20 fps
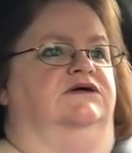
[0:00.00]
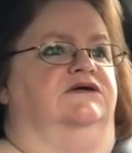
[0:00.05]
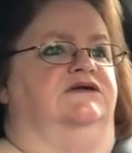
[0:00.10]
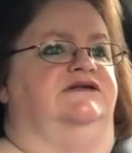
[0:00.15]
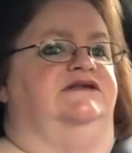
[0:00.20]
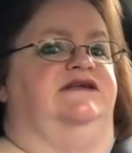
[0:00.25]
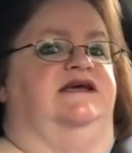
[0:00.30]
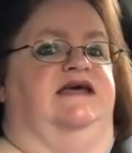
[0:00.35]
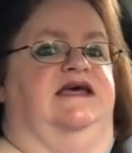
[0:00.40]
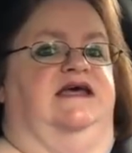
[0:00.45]

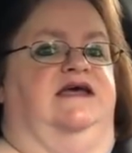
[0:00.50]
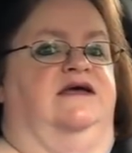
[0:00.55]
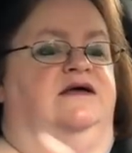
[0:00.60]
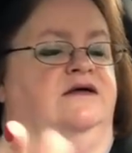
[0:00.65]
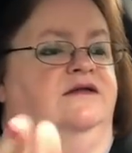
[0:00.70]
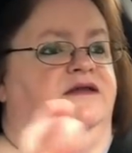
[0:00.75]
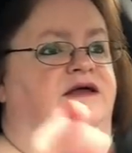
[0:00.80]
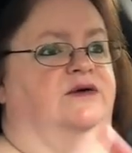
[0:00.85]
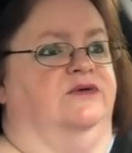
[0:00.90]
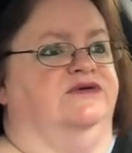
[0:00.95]
sticky
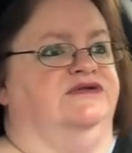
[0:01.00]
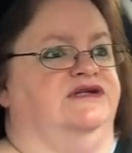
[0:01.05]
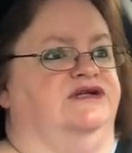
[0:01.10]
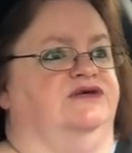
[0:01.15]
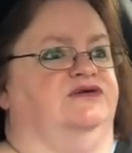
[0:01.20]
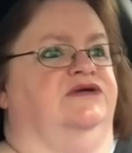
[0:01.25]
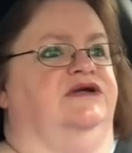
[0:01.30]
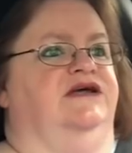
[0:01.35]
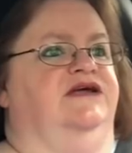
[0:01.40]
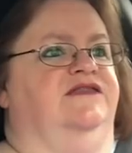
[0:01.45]
that was
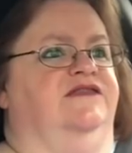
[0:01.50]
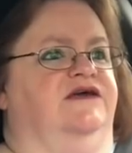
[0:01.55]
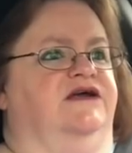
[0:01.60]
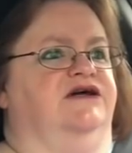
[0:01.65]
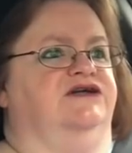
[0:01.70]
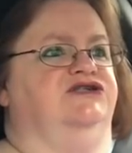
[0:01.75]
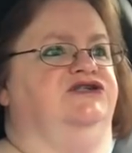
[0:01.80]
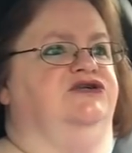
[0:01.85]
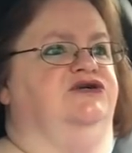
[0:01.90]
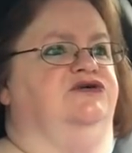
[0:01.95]
underneath that
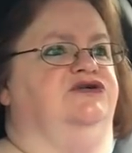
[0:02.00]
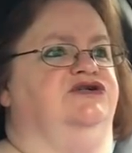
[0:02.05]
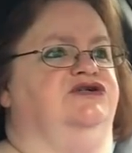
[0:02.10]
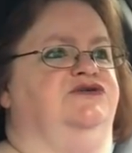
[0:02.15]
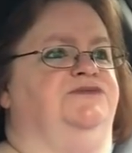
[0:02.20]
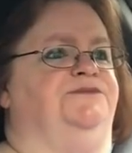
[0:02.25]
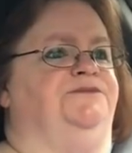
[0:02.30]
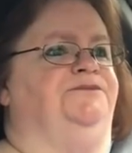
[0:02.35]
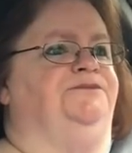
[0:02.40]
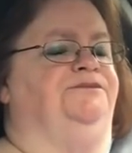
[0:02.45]
I showed
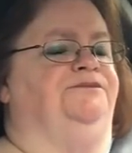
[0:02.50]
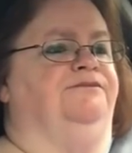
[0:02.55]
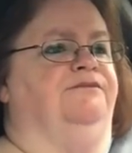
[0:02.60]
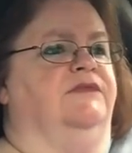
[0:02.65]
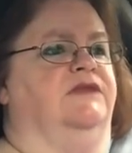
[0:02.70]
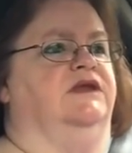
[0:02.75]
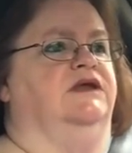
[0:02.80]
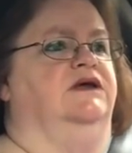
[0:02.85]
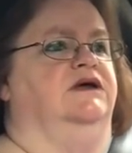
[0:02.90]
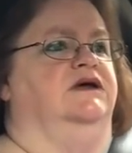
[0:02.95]
you.
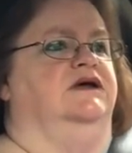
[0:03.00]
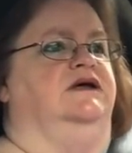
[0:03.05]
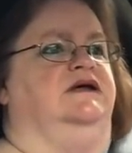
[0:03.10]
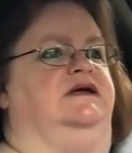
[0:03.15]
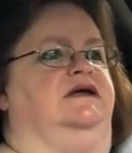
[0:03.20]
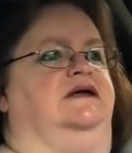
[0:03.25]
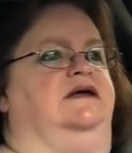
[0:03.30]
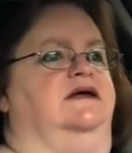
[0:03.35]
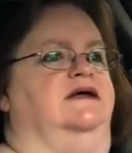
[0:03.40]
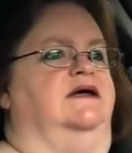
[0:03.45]

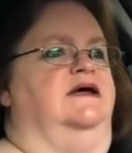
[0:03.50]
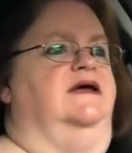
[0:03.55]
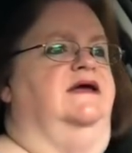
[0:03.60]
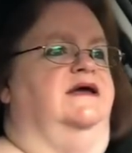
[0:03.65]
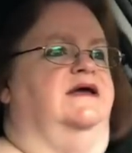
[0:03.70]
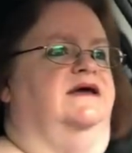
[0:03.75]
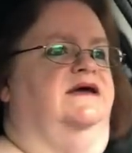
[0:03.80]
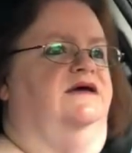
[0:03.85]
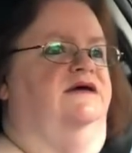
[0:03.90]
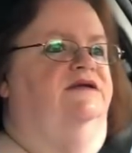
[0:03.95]

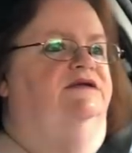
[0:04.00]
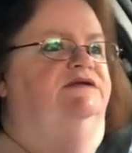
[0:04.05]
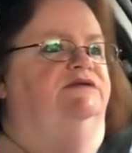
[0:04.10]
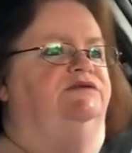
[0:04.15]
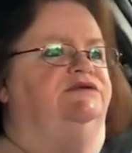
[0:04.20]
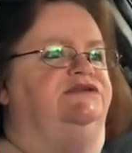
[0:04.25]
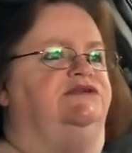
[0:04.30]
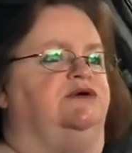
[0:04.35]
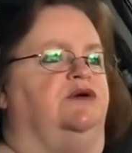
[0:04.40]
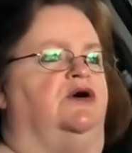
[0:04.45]
And it
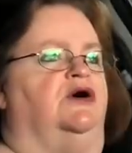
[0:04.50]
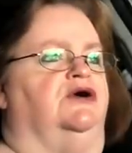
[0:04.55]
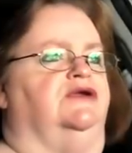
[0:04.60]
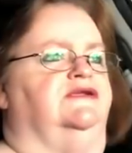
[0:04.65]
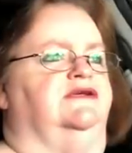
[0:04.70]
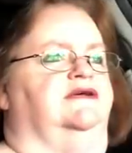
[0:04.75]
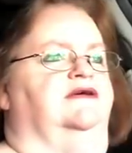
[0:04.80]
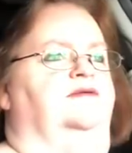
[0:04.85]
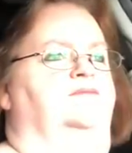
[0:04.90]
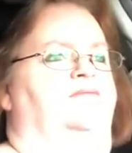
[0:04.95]
was so
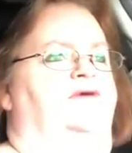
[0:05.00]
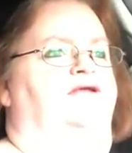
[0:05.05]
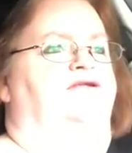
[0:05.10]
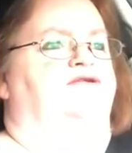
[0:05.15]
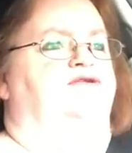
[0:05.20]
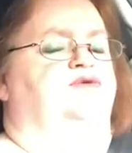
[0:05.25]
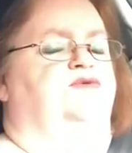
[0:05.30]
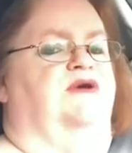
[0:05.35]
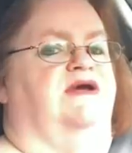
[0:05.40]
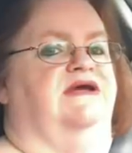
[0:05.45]
hard to
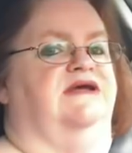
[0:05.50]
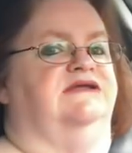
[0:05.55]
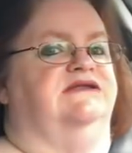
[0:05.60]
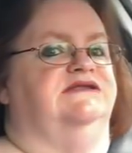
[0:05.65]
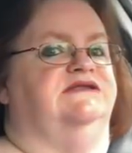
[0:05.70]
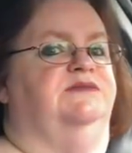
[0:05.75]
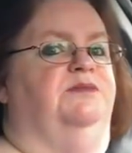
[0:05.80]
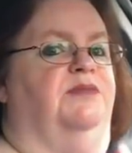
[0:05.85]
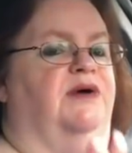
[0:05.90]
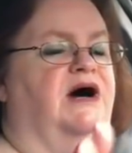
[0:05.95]
commit to a
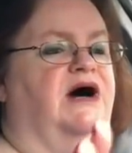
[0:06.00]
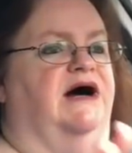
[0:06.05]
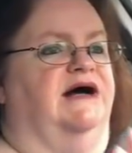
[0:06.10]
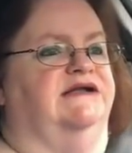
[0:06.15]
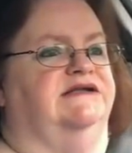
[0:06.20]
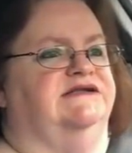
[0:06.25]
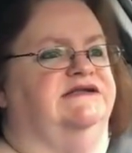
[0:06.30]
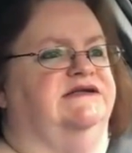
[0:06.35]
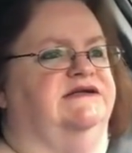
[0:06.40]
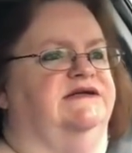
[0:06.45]

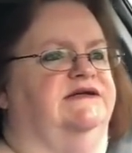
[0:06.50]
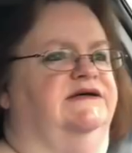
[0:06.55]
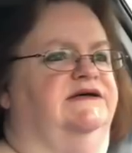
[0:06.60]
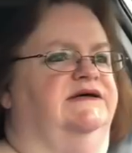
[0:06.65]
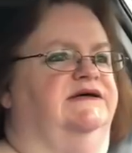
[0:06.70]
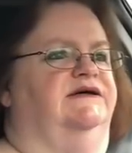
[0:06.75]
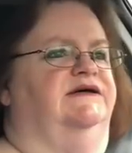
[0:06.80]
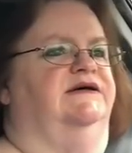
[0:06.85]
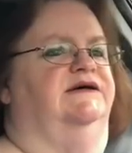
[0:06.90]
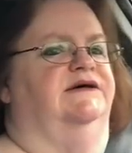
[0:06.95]
spot.
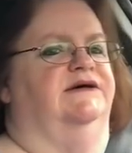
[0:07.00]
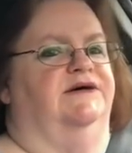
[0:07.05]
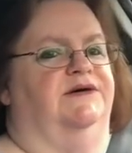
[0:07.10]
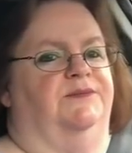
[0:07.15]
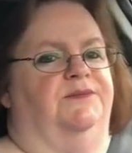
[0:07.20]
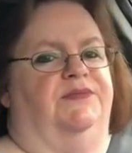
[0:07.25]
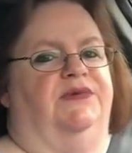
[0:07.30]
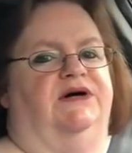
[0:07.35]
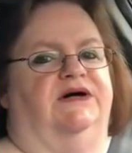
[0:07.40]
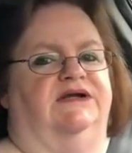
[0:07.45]

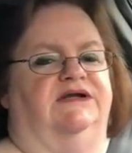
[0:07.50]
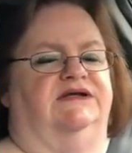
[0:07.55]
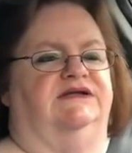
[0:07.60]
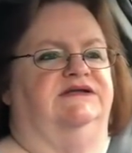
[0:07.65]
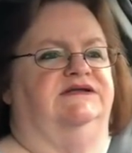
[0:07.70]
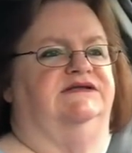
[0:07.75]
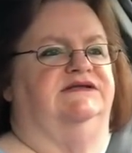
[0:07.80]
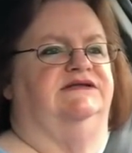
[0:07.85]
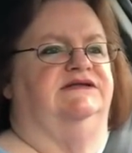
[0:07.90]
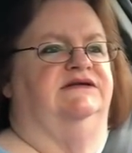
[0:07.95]
But
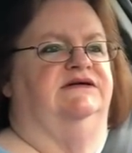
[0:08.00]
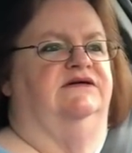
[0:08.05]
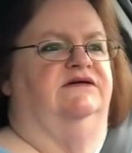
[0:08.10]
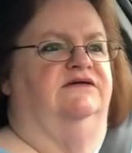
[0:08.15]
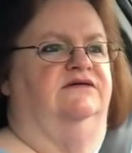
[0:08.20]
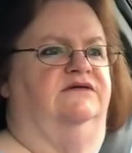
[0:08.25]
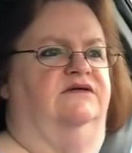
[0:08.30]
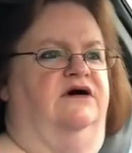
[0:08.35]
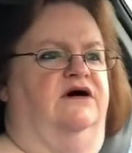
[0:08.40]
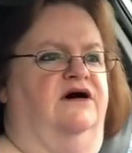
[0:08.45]
it's
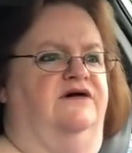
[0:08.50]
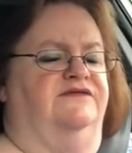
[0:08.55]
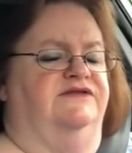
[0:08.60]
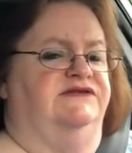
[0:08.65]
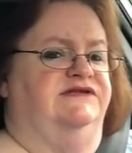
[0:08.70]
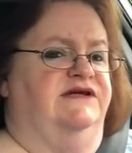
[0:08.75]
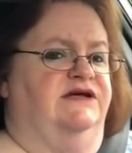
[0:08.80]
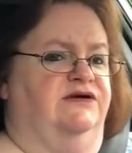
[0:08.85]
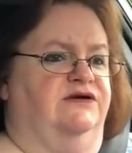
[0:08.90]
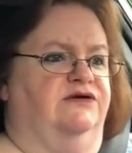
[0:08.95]
off
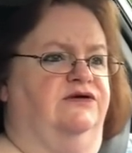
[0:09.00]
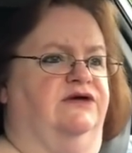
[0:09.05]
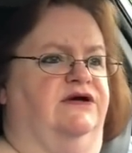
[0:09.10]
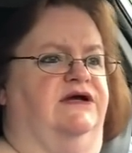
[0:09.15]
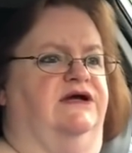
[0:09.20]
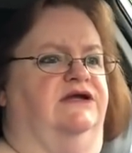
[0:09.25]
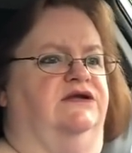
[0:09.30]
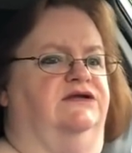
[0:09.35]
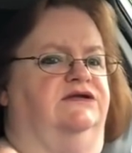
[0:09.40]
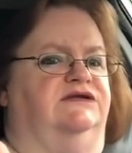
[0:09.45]
center
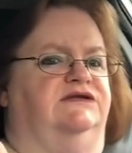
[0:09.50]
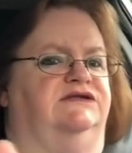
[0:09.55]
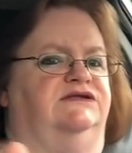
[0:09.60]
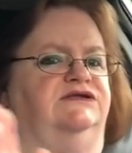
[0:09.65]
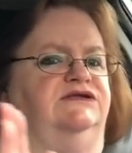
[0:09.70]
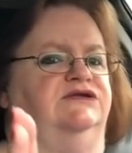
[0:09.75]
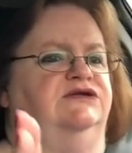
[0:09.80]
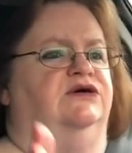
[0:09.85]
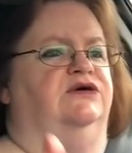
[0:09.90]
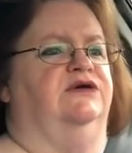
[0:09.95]
and
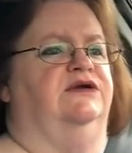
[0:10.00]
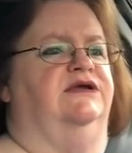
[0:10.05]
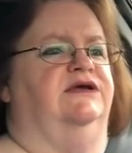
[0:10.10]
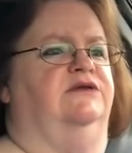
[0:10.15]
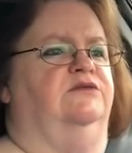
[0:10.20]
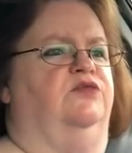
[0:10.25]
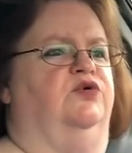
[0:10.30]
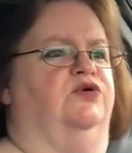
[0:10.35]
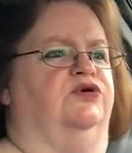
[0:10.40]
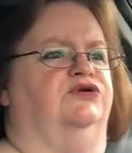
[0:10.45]
turned
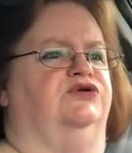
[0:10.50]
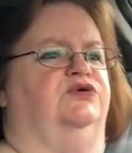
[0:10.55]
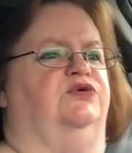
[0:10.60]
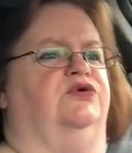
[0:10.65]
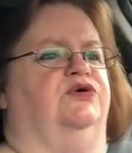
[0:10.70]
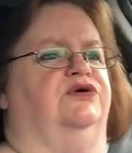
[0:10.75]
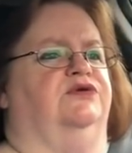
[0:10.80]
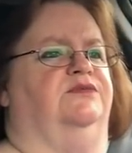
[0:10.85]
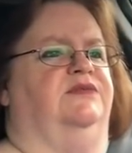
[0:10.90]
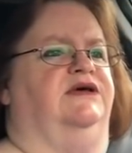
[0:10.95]
in more
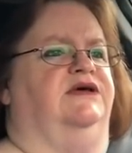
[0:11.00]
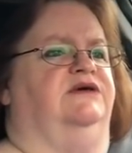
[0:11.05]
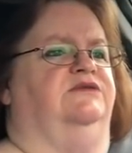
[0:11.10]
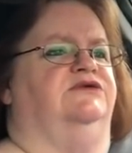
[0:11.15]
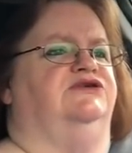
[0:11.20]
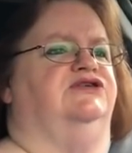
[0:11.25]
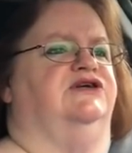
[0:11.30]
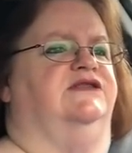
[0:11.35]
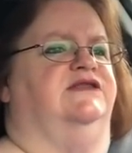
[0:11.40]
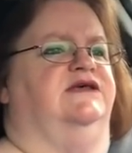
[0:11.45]
toward me,
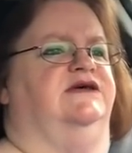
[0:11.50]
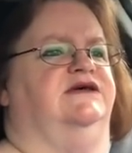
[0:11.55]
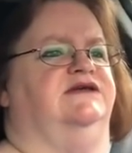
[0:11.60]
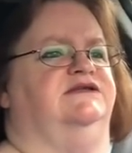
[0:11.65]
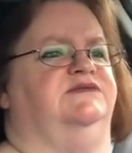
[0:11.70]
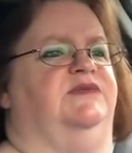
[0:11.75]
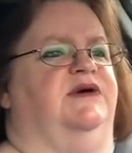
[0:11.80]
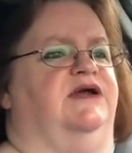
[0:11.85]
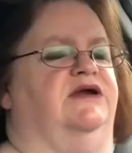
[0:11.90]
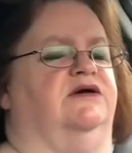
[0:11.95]
which I think
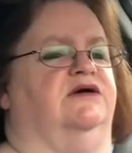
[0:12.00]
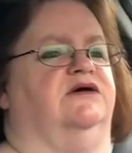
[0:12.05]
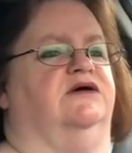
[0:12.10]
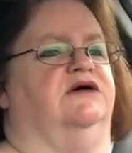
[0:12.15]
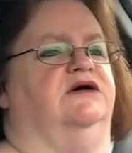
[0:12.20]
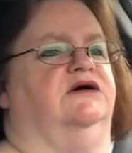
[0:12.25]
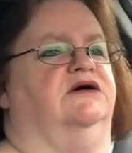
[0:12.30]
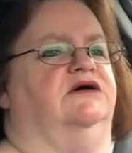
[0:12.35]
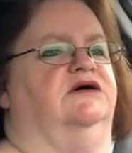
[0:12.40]
is better.